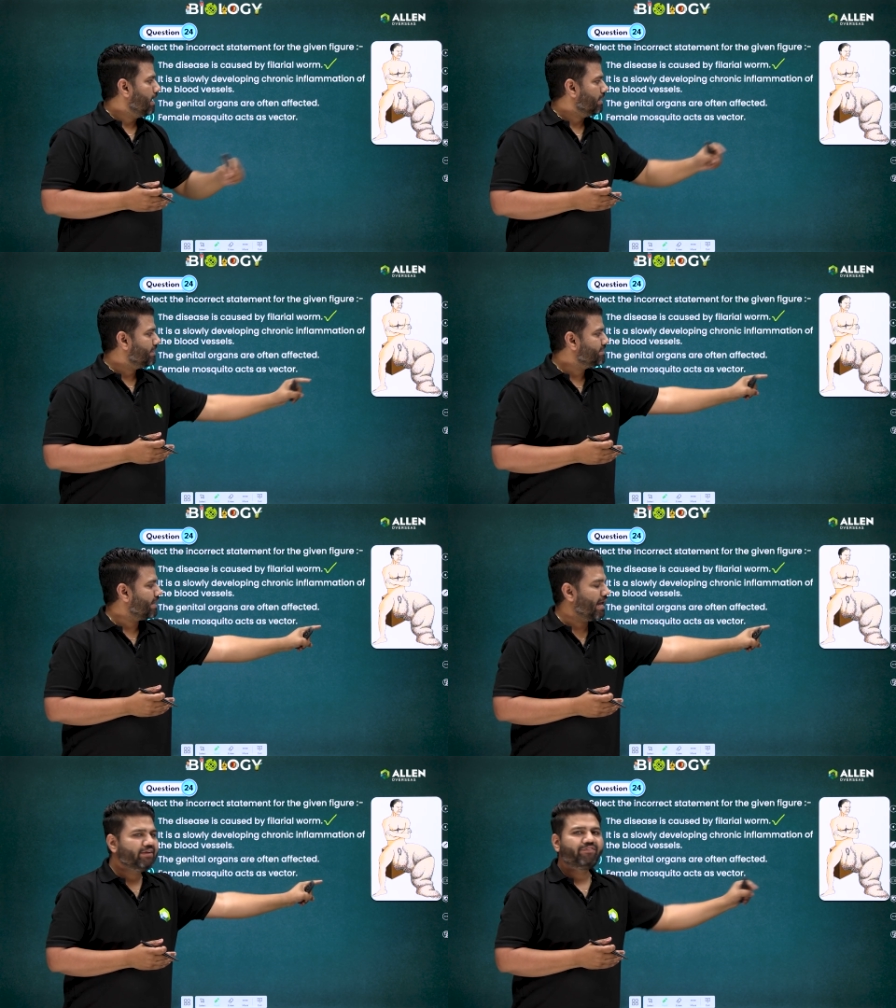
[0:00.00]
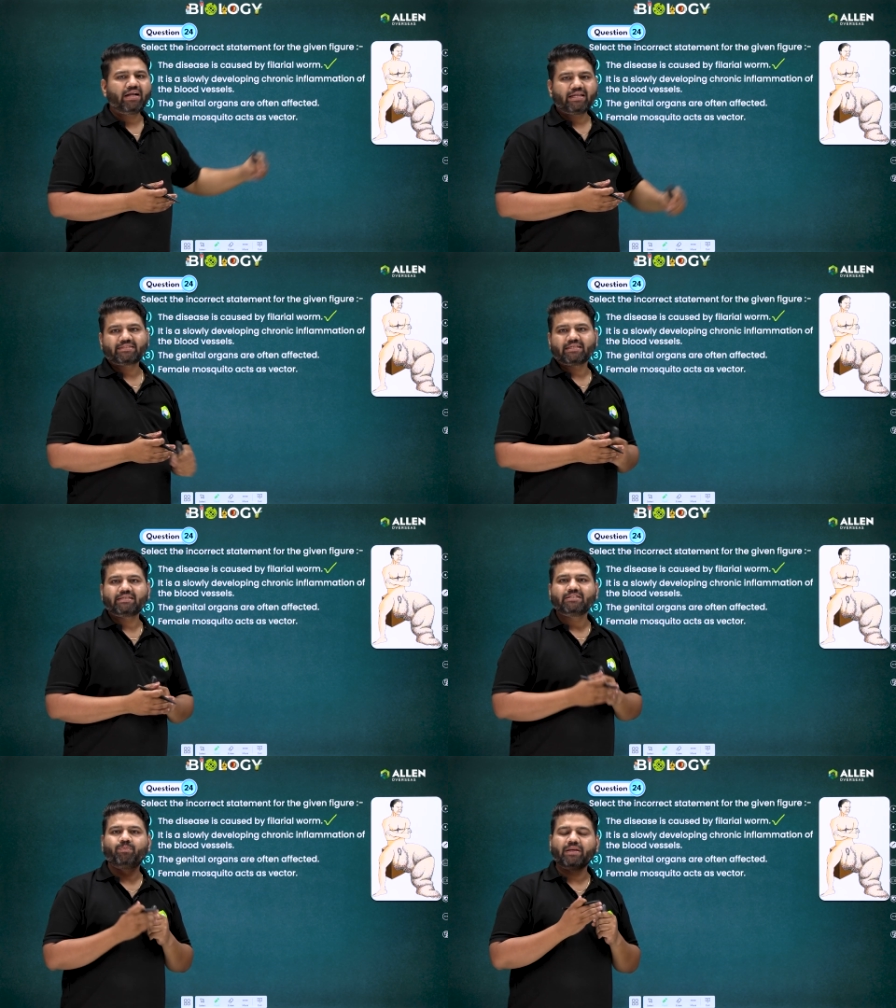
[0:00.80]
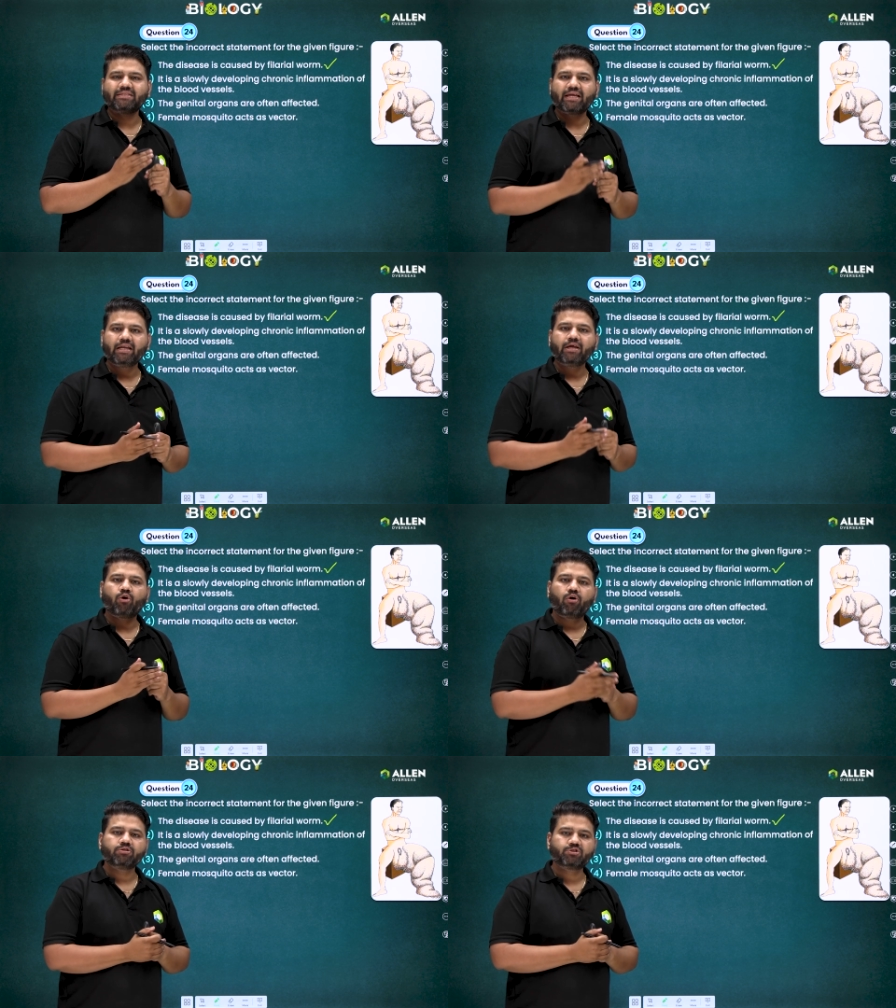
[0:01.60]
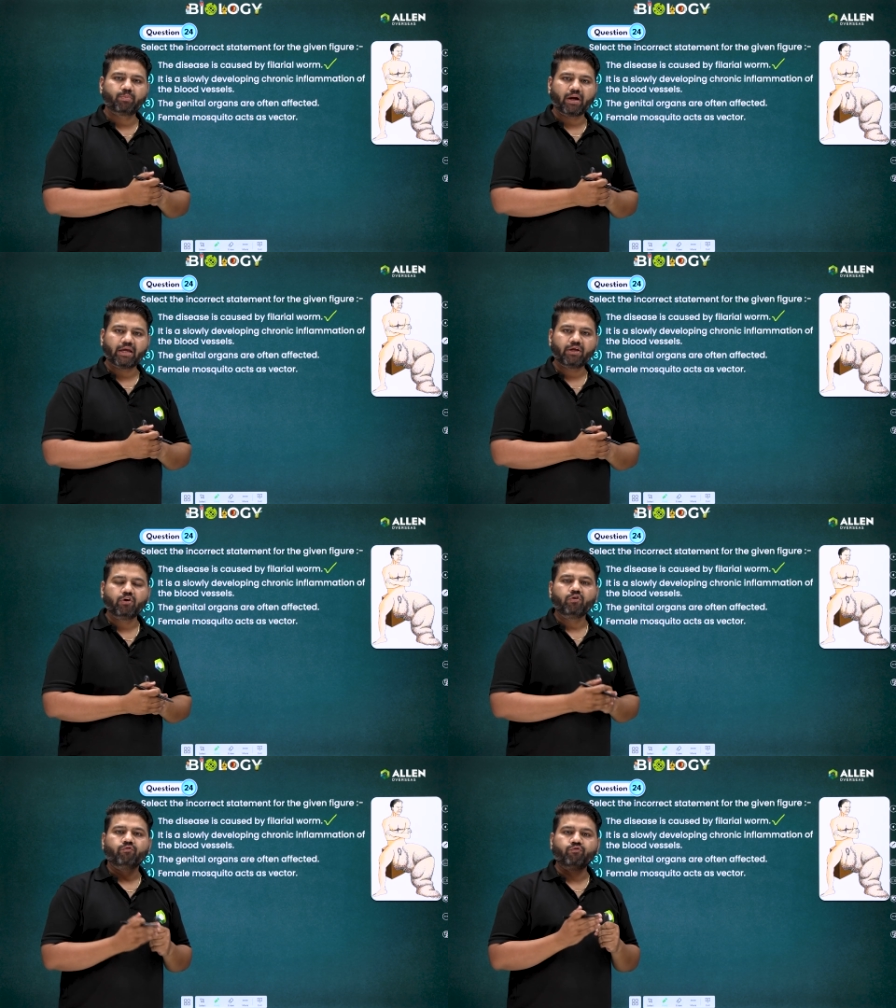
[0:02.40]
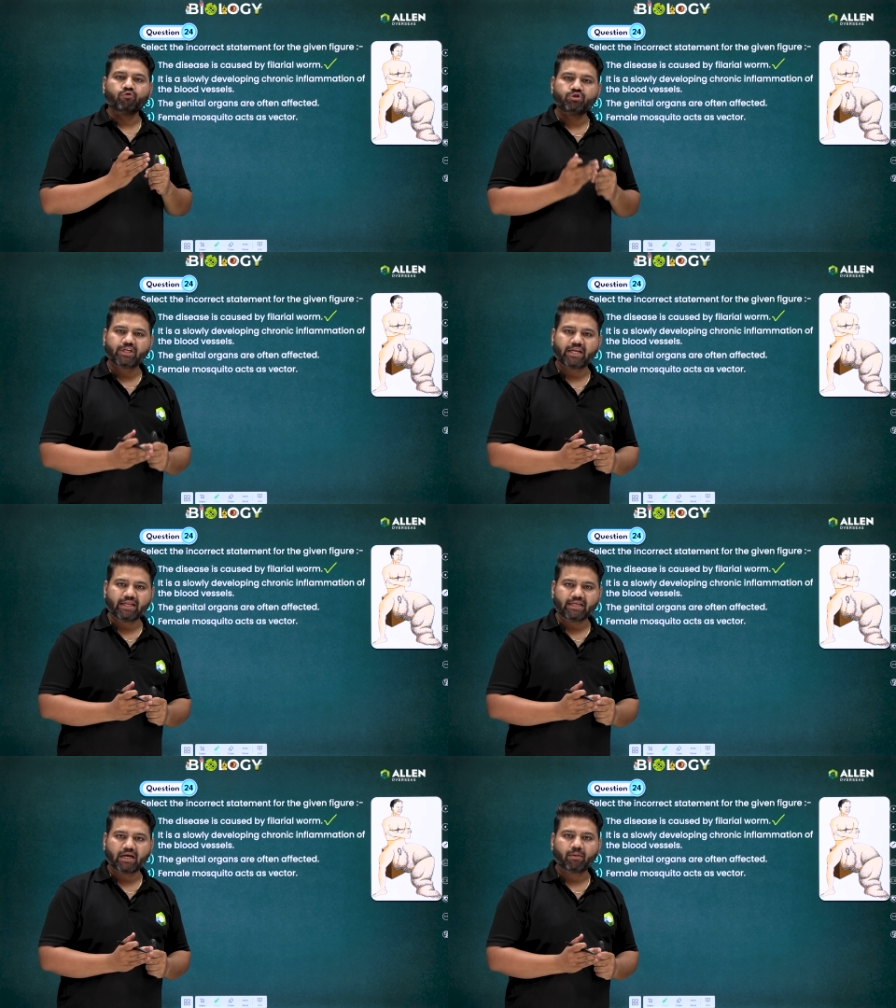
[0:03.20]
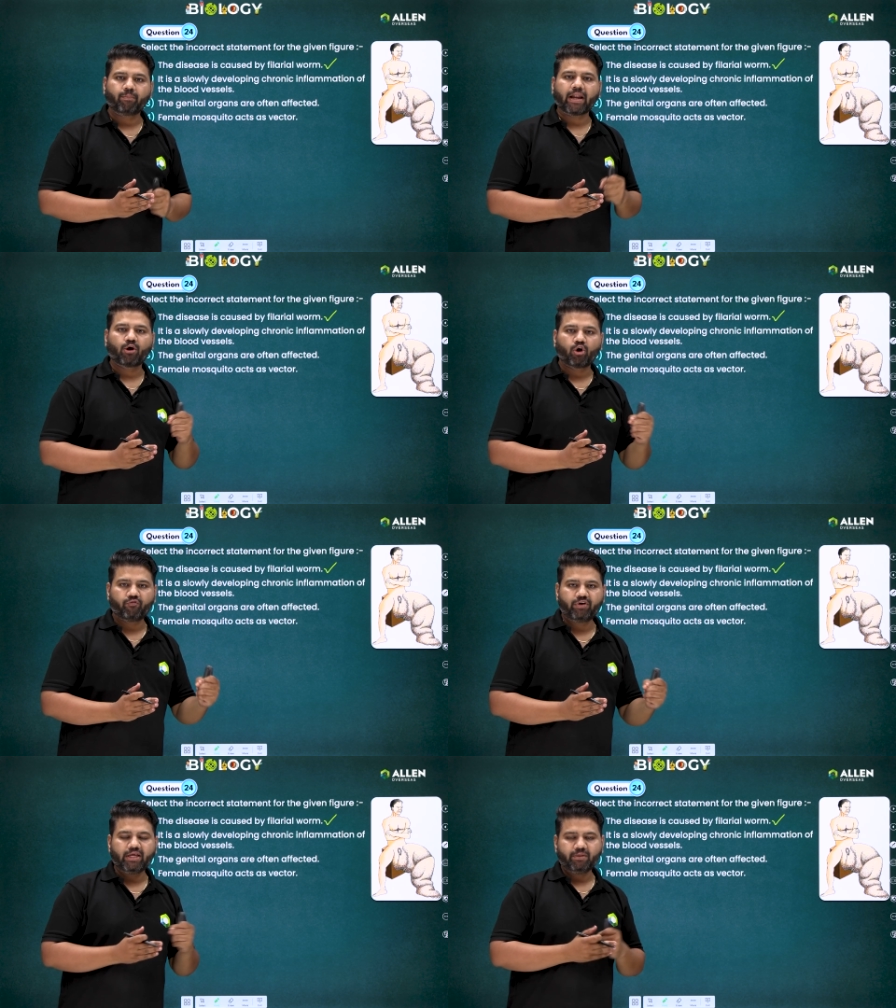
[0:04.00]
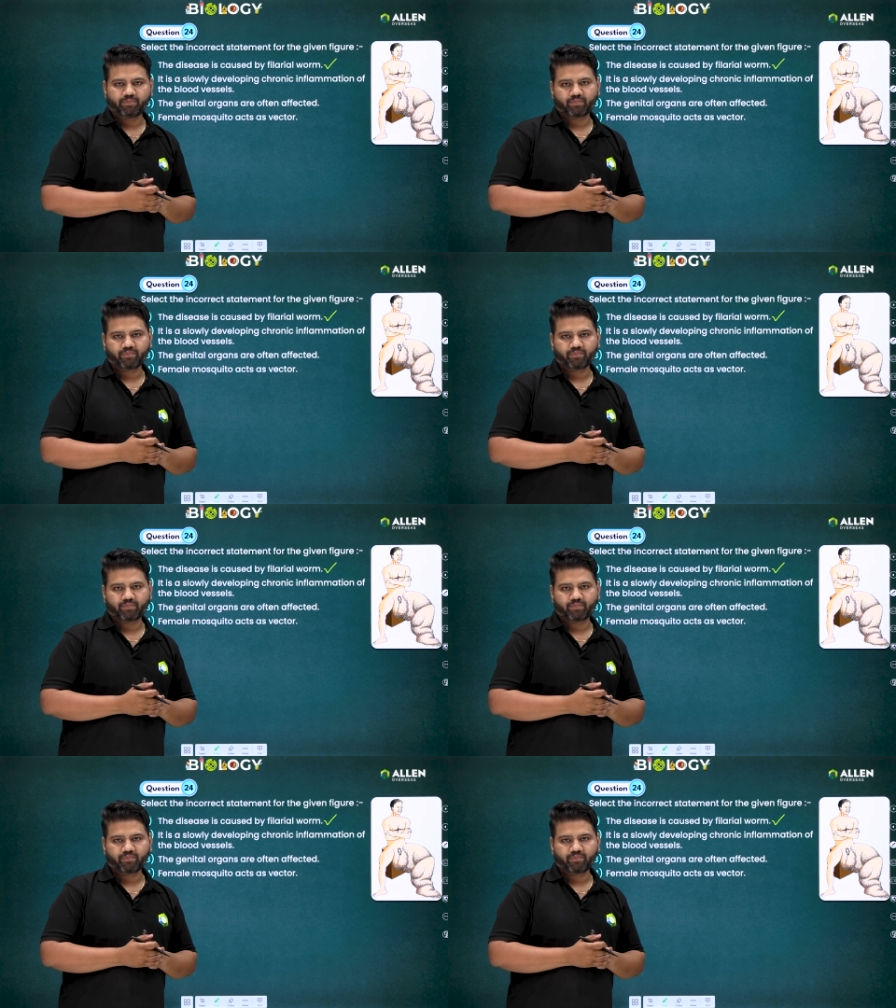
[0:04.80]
this elephantiasis is basically caused by Wuchereria bancrofti